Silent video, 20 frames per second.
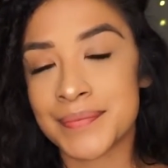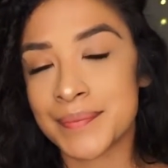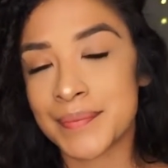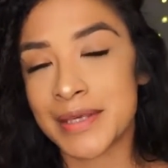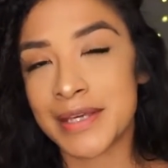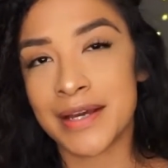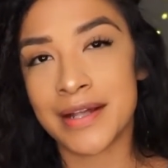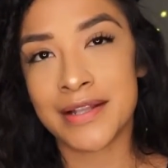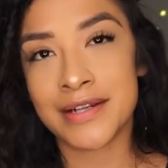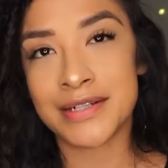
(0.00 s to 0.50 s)

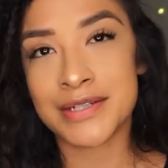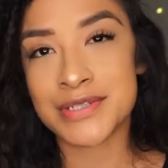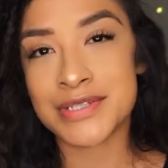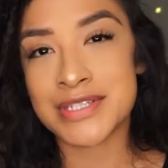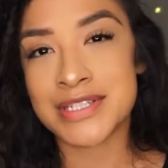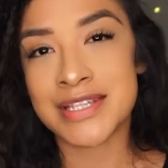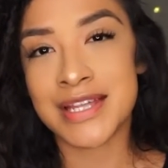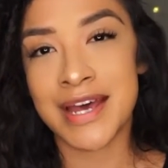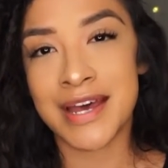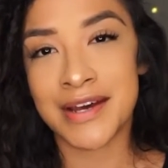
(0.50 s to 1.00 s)
but y'all are
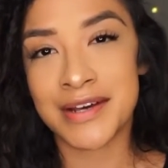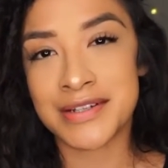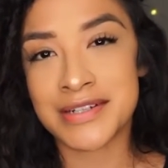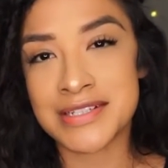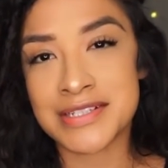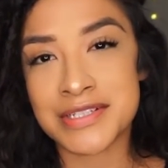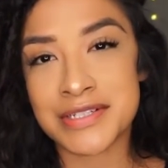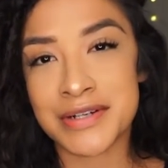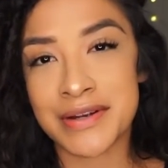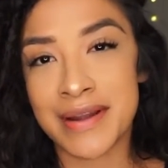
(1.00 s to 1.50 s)
used to that on
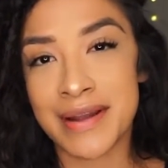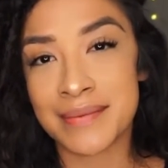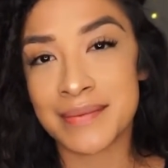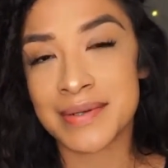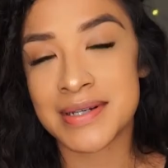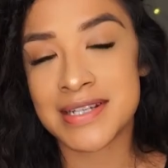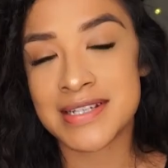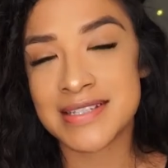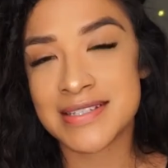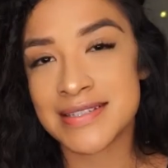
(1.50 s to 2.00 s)
Instagram
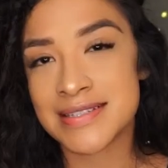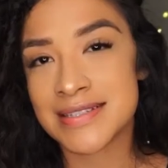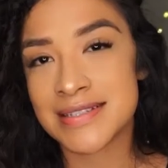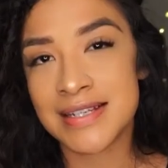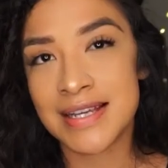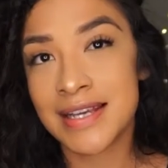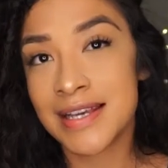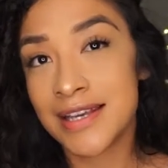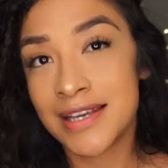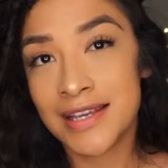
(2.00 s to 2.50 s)
because
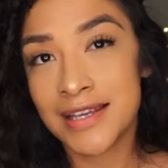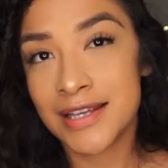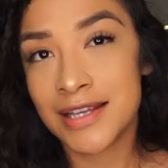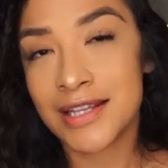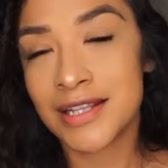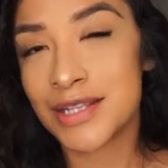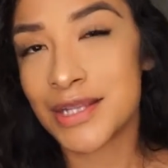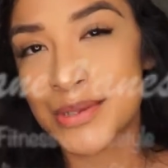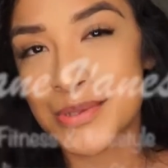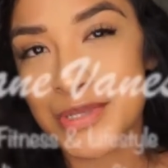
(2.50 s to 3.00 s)

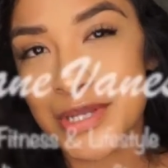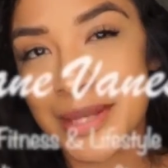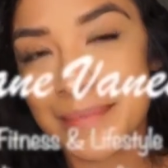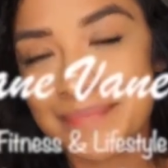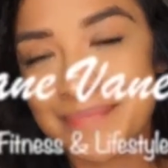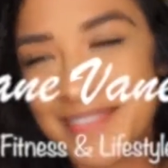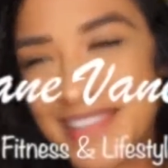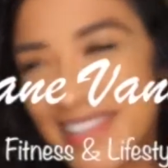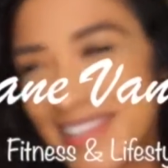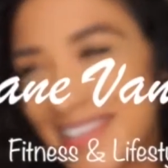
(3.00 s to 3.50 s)
no shame.